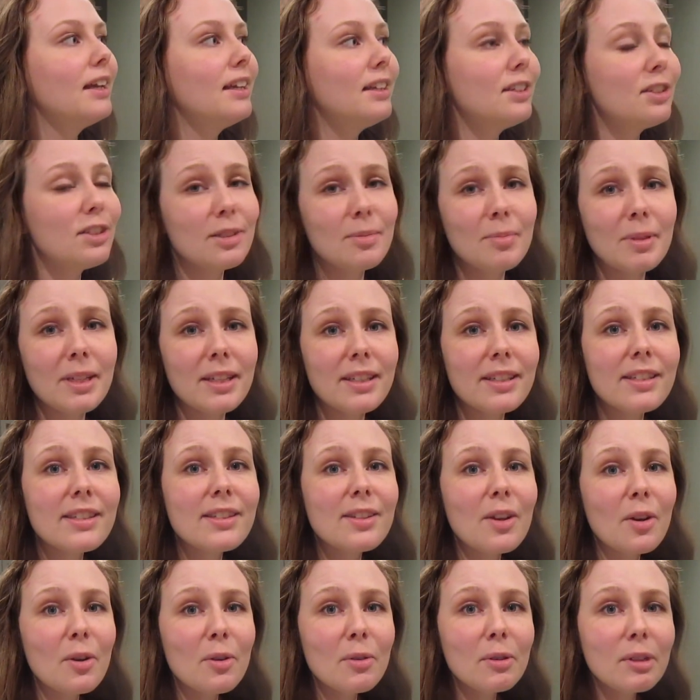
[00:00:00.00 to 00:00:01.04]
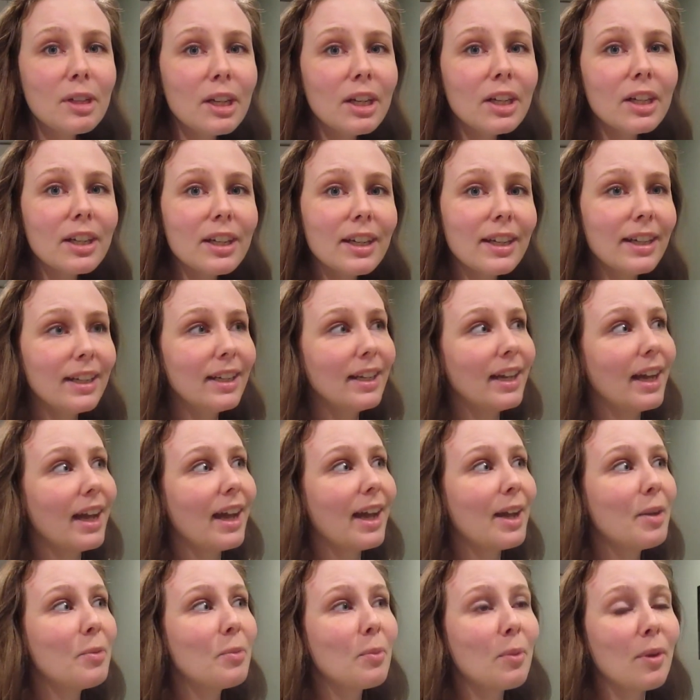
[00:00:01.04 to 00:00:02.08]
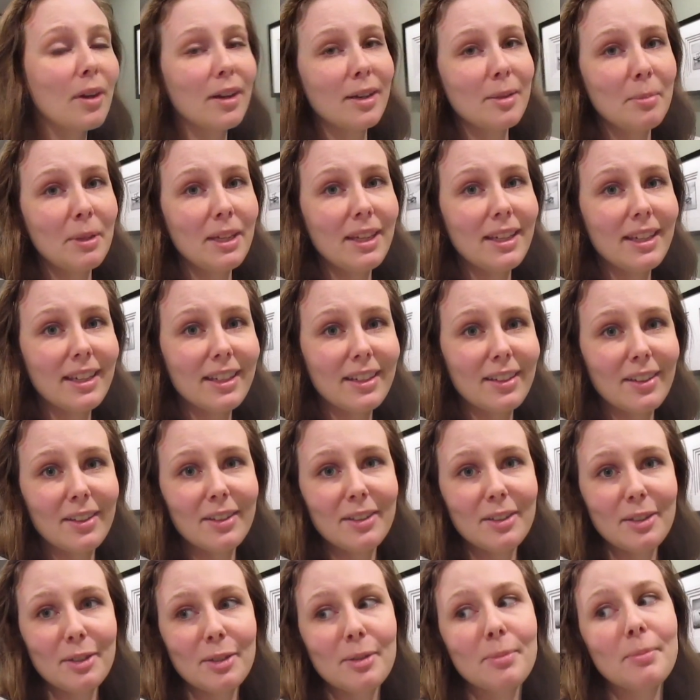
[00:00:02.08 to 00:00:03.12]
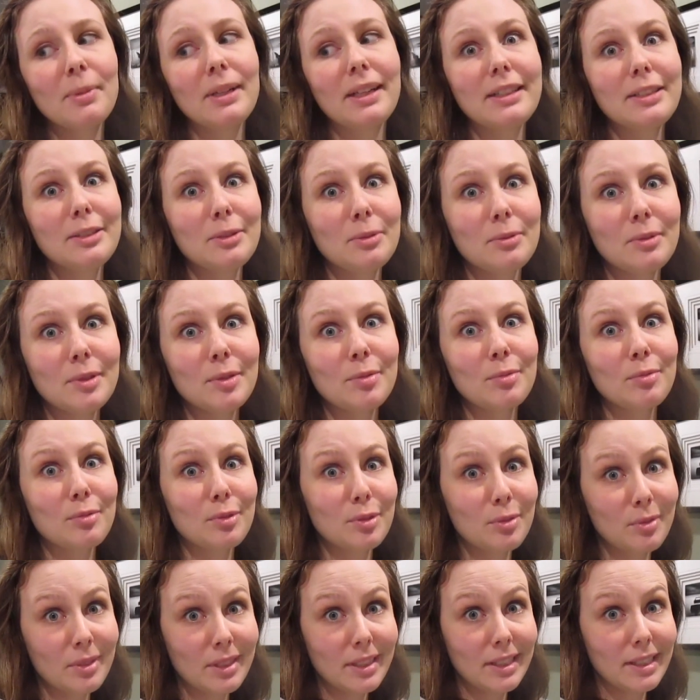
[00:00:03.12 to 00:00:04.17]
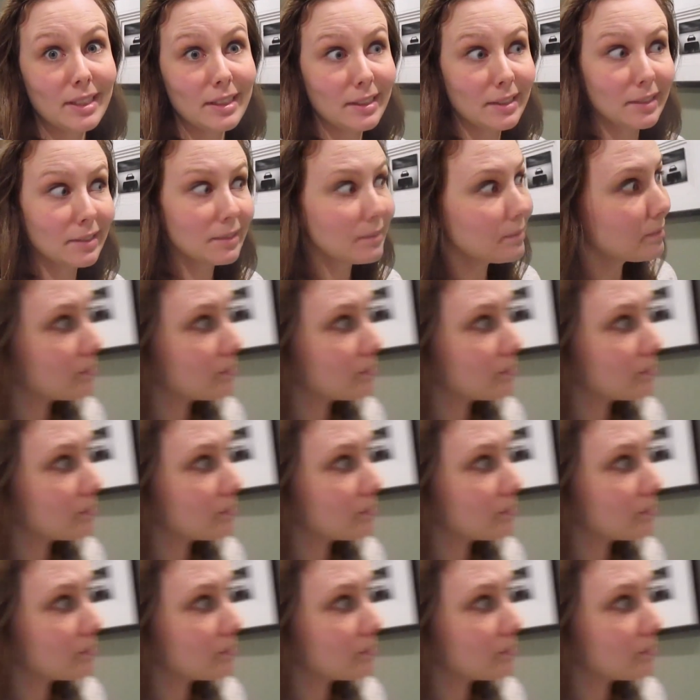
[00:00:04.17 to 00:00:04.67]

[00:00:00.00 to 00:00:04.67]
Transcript: She's being so good. I want to peek in on her, but I don't want to ruin it.